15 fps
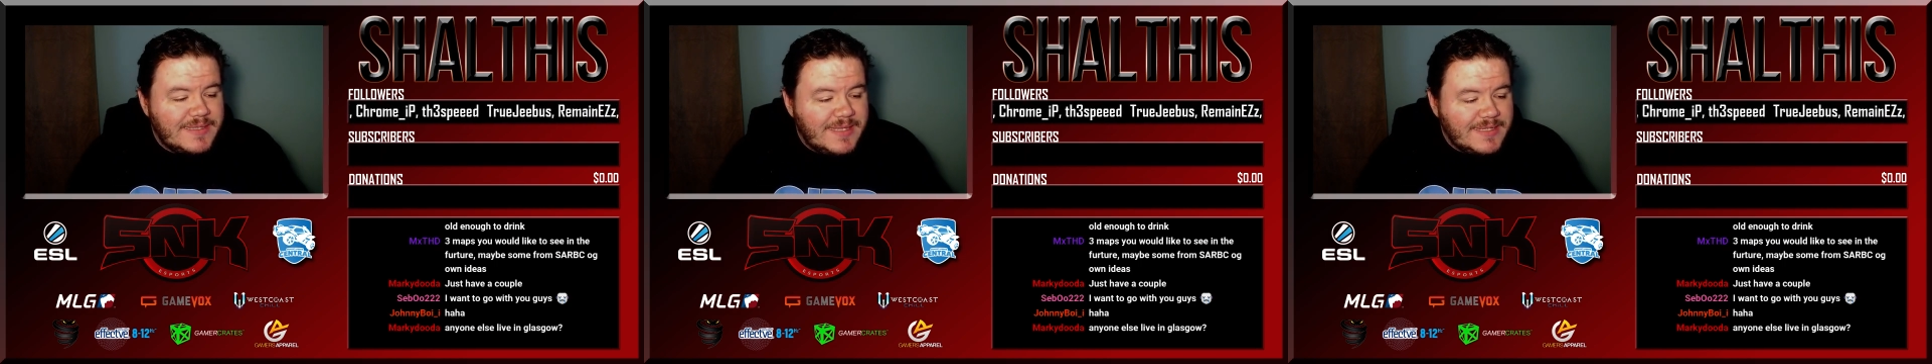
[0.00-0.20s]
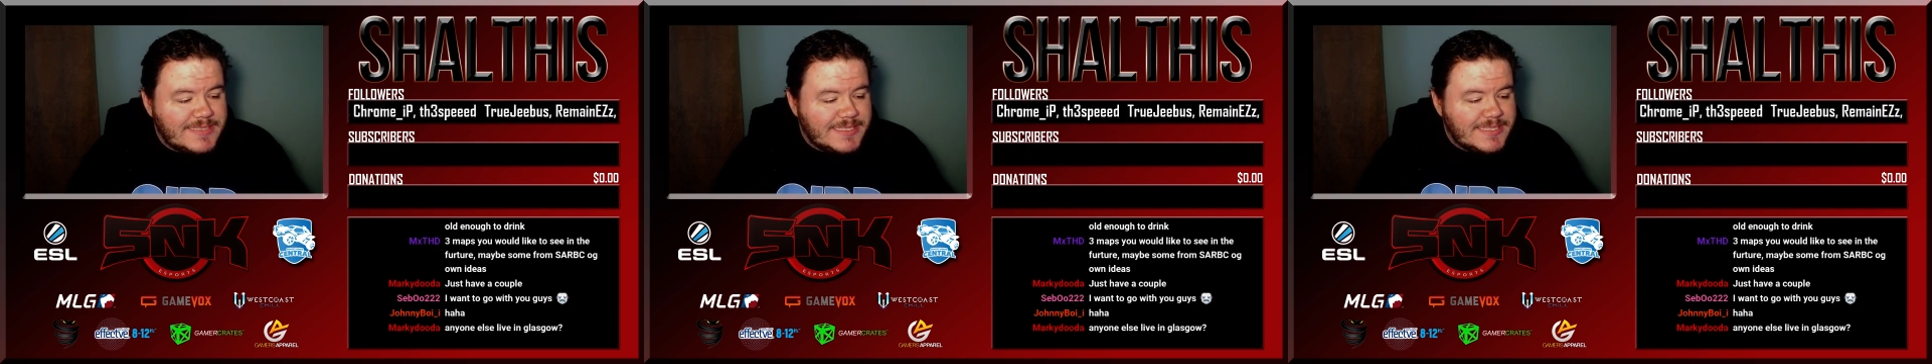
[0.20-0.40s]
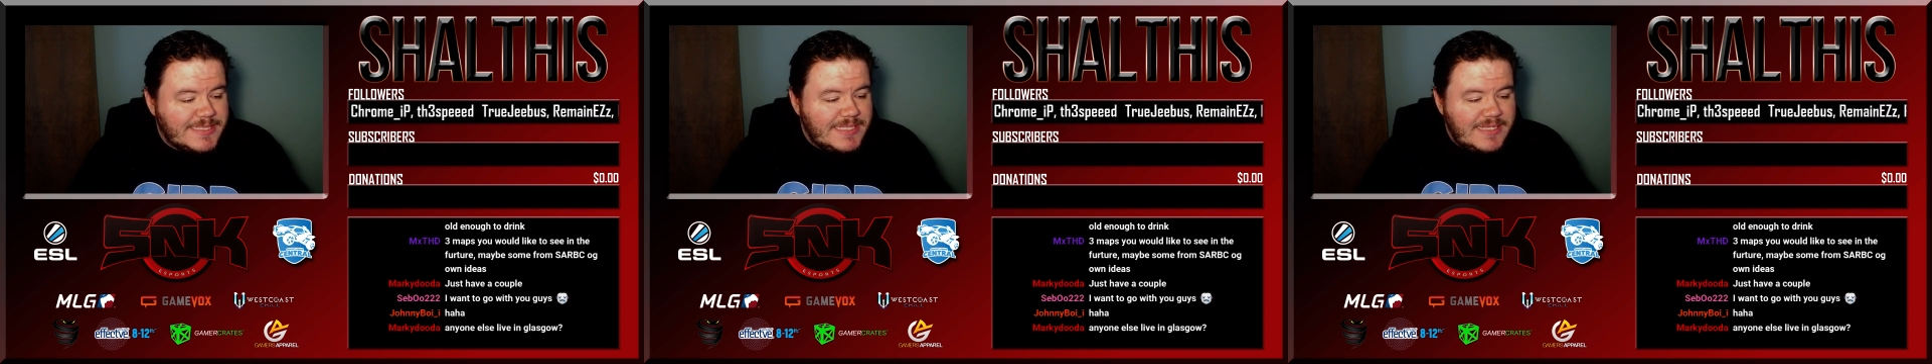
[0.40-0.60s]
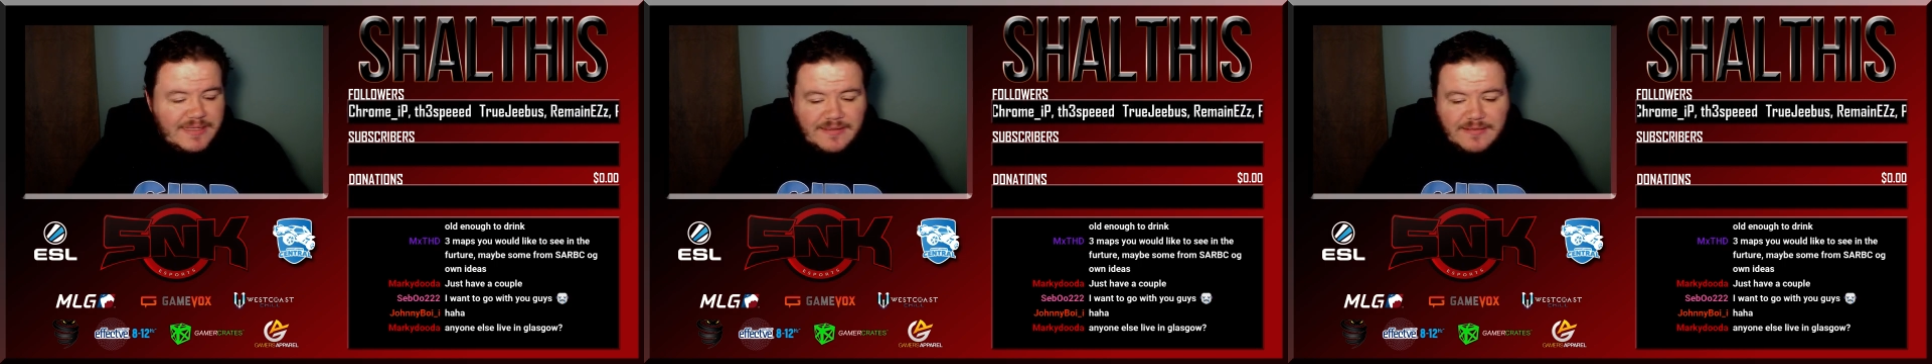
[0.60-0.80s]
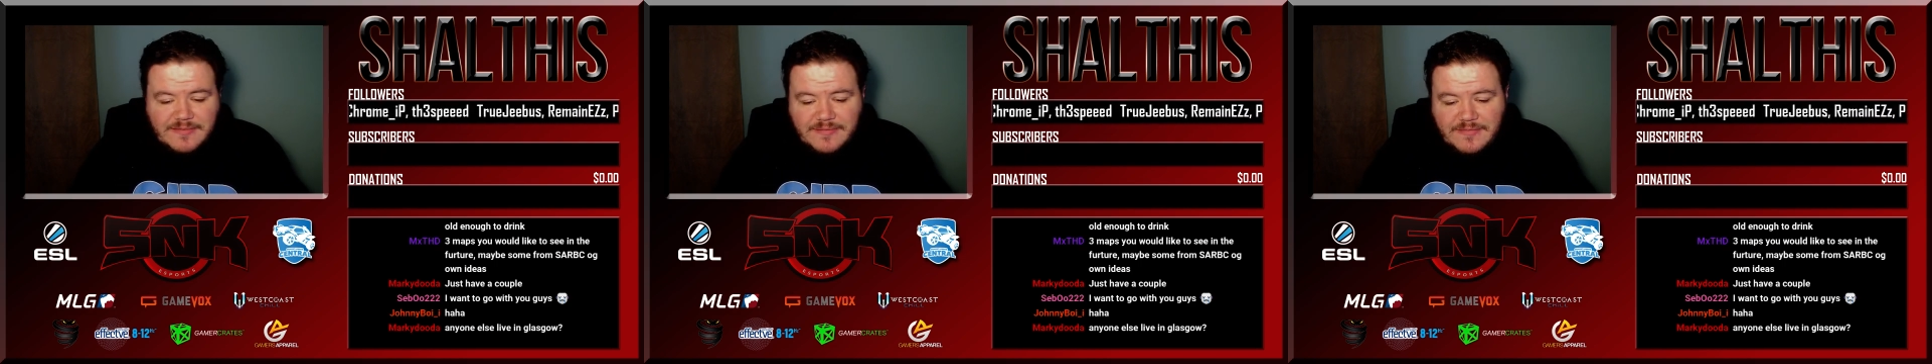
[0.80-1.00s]
like to
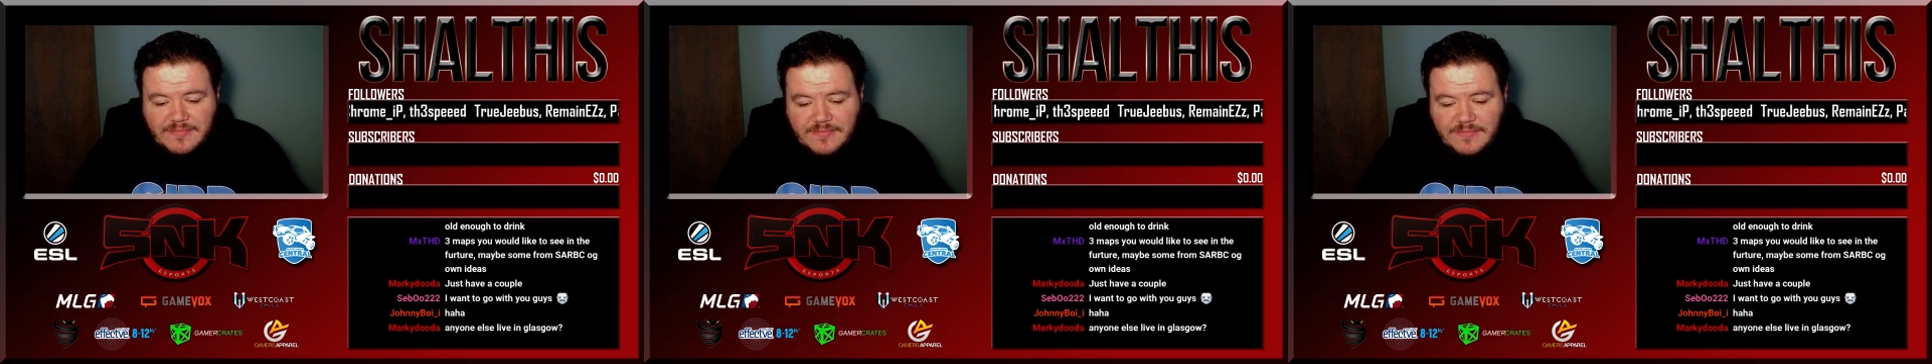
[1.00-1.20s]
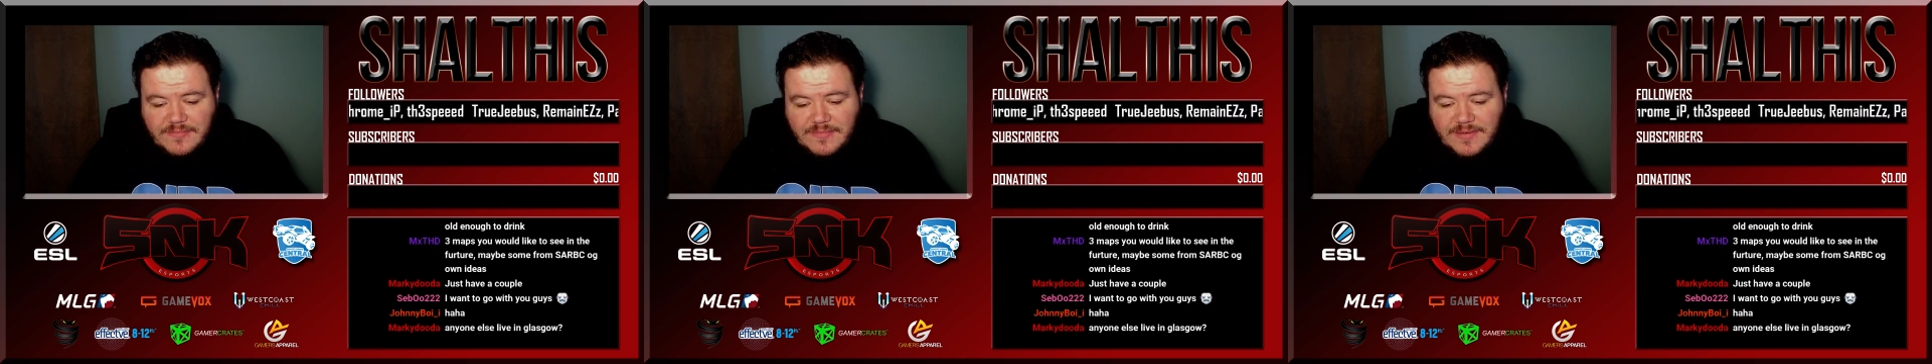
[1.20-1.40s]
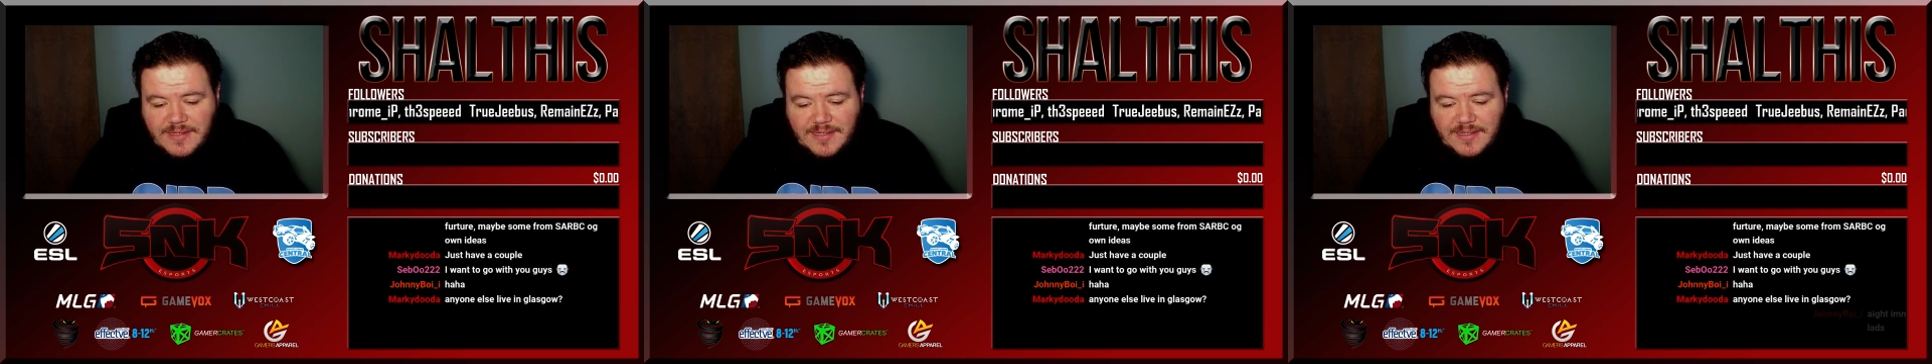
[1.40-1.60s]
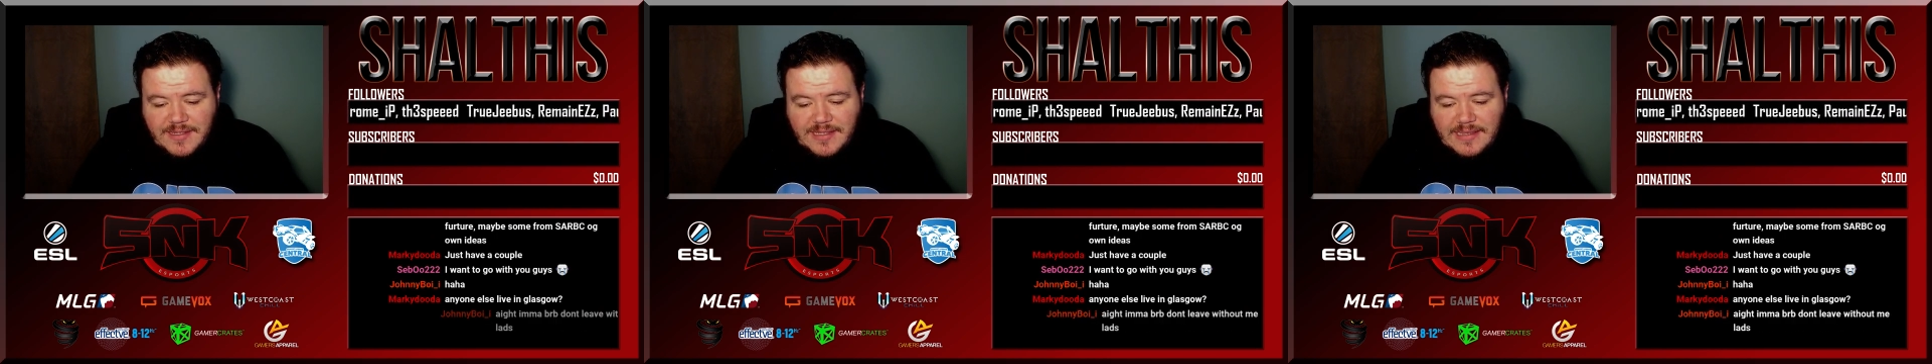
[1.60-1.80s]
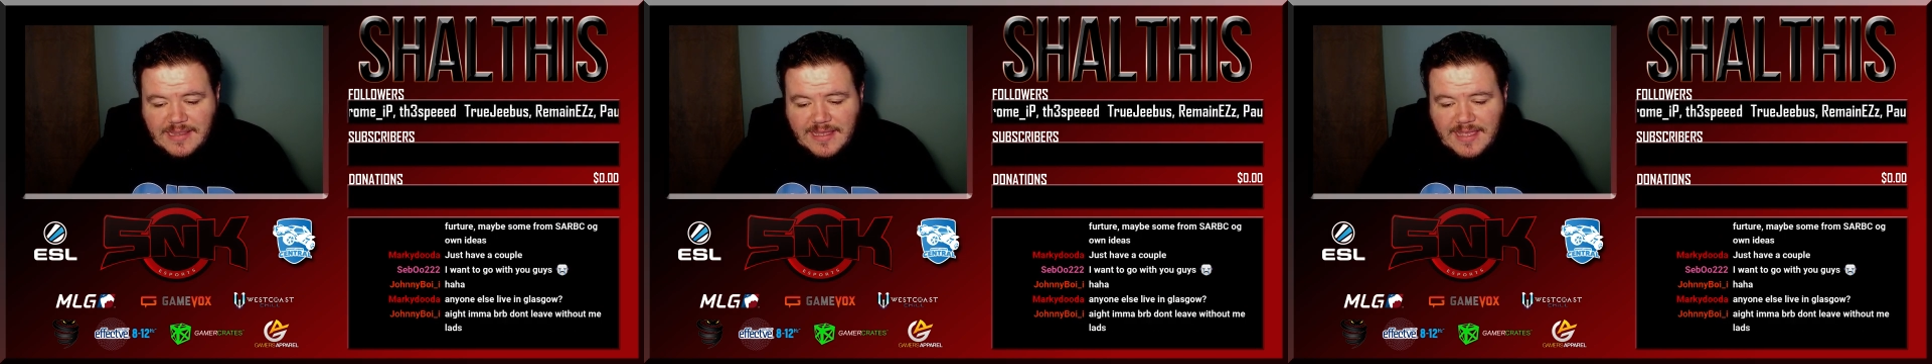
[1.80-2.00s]
see
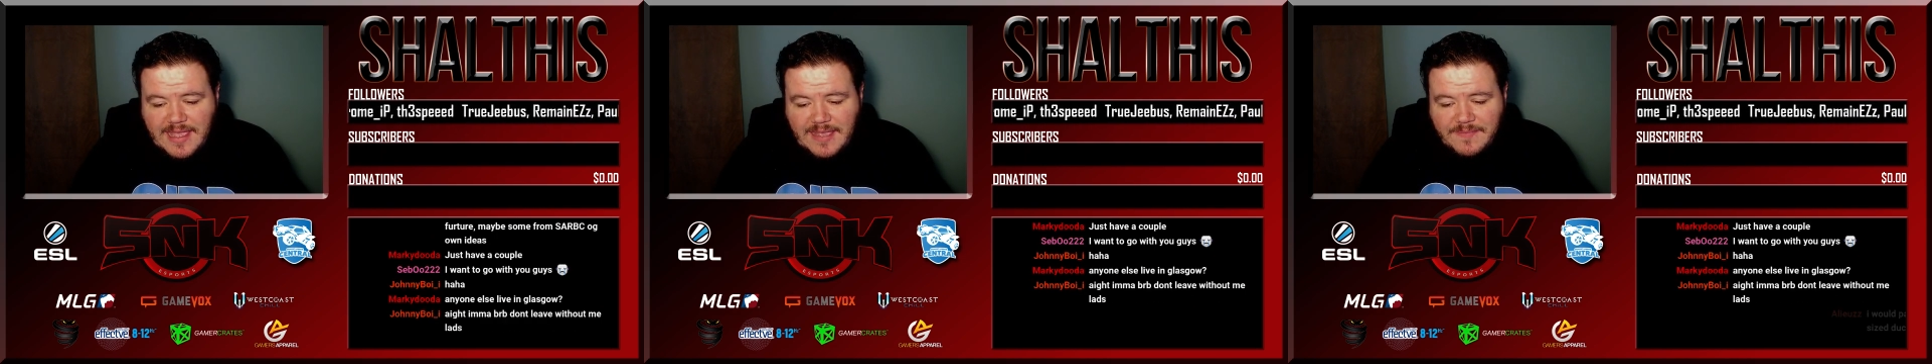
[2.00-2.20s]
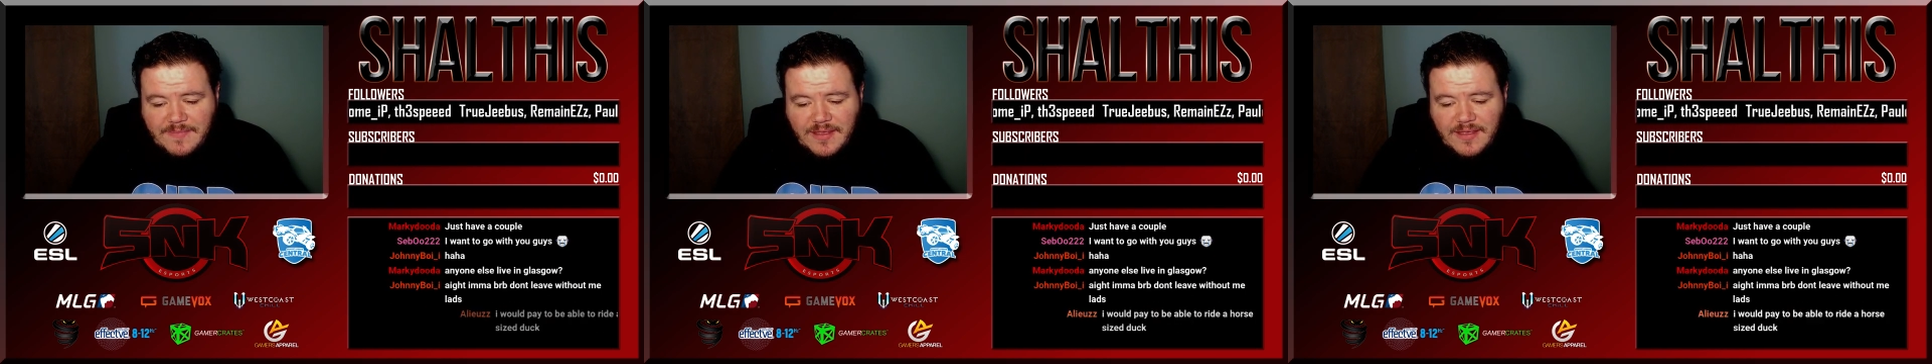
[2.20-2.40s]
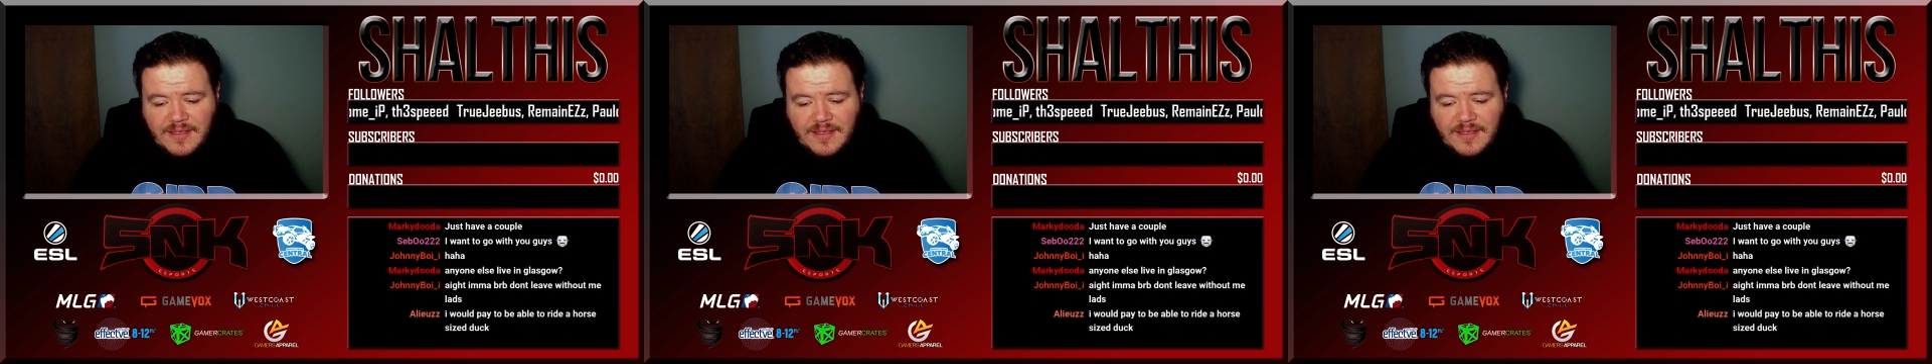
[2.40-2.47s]
in the game.